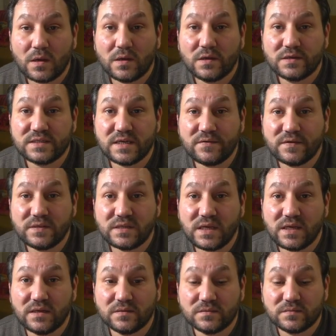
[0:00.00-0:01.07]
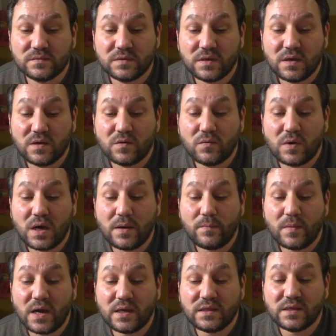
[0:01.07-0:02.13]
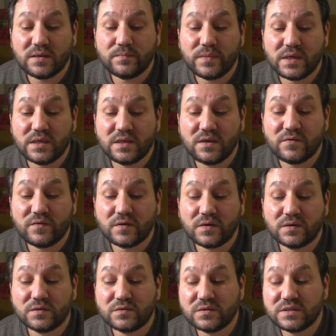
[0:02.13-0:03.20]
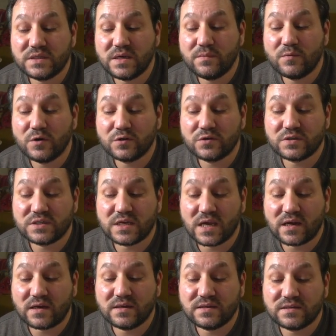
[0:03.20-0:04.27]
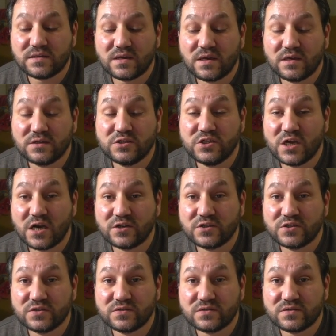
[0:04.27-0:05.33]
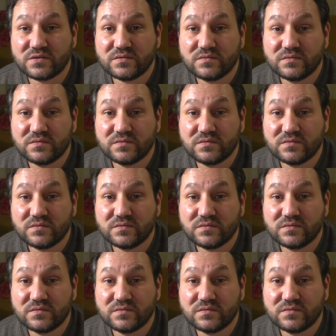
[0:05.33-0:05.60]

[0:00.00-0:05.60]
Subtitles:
17. Why might it be difficult to see motorcyclists at junctions?